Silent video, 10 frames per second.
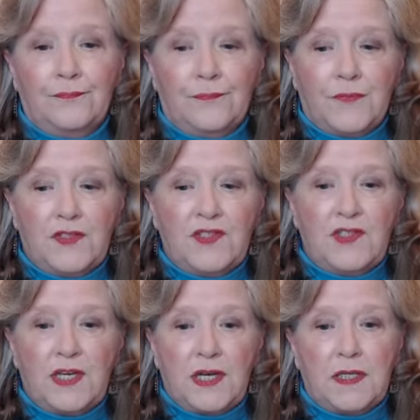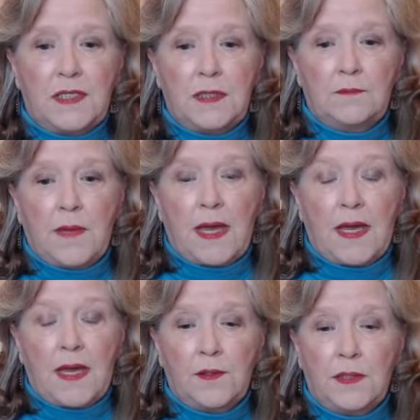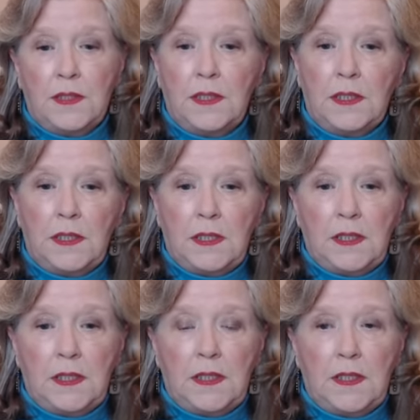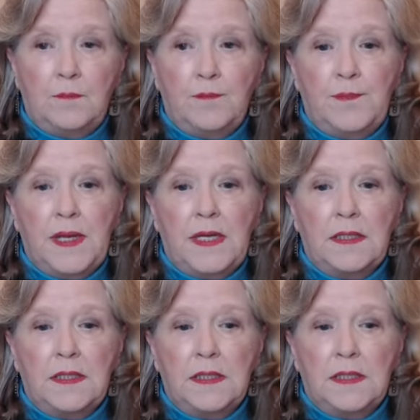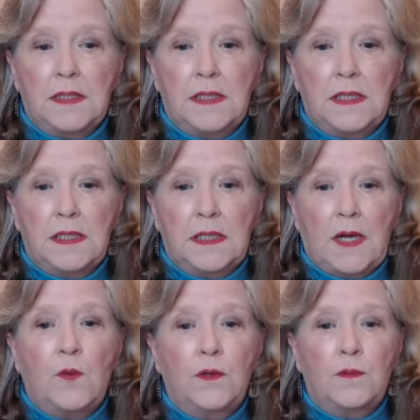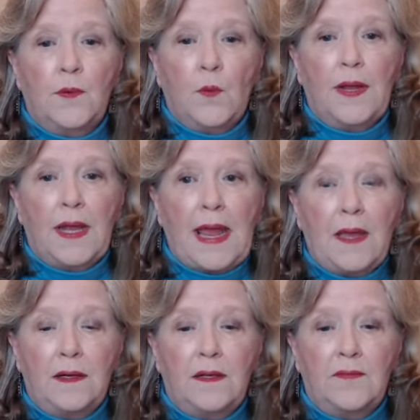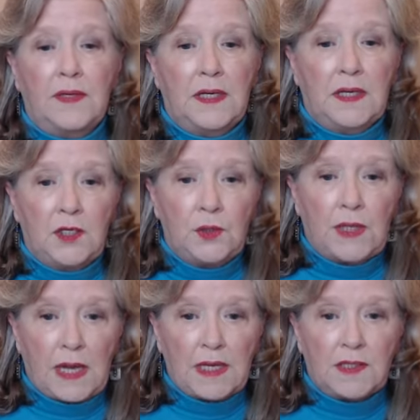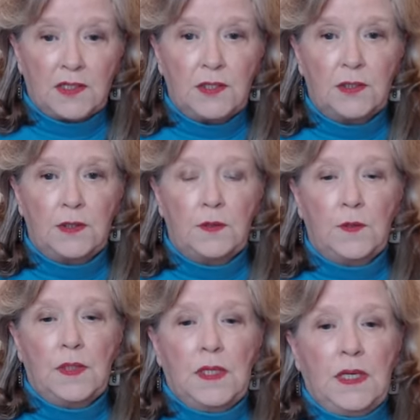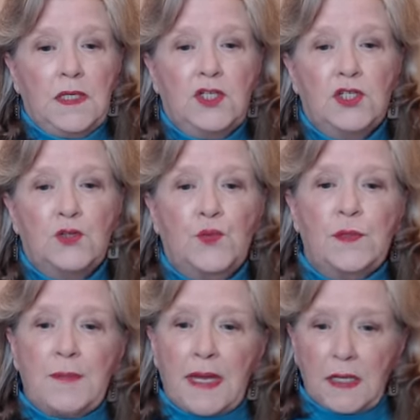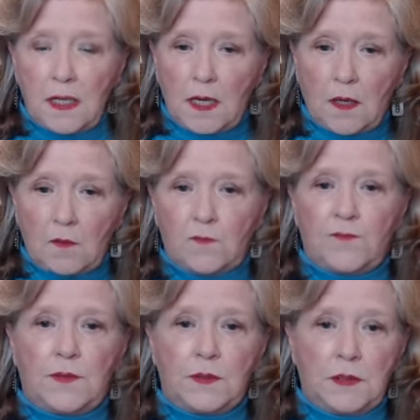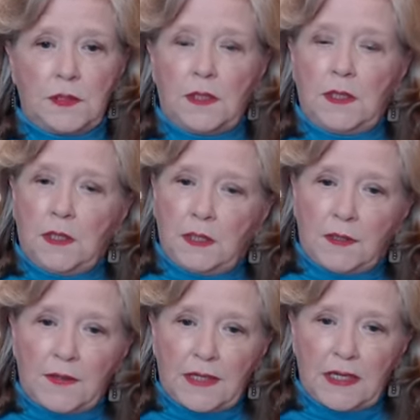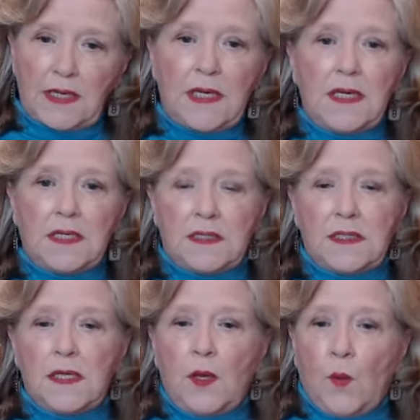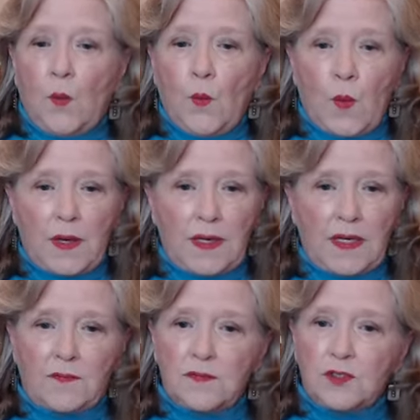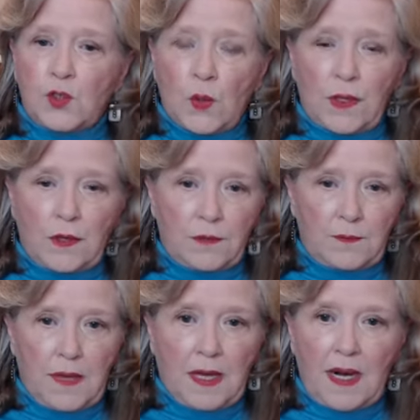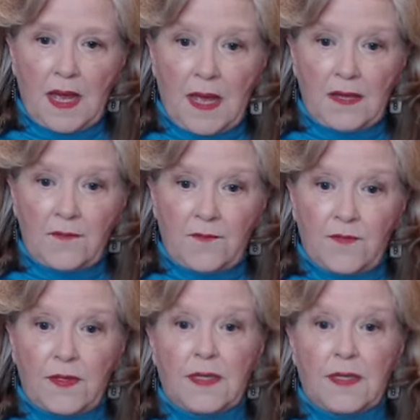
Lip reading: stuck and mired in it, but I work my way out of it, and you can too. Just remain hopeful. The key is, whatever's going on in my life,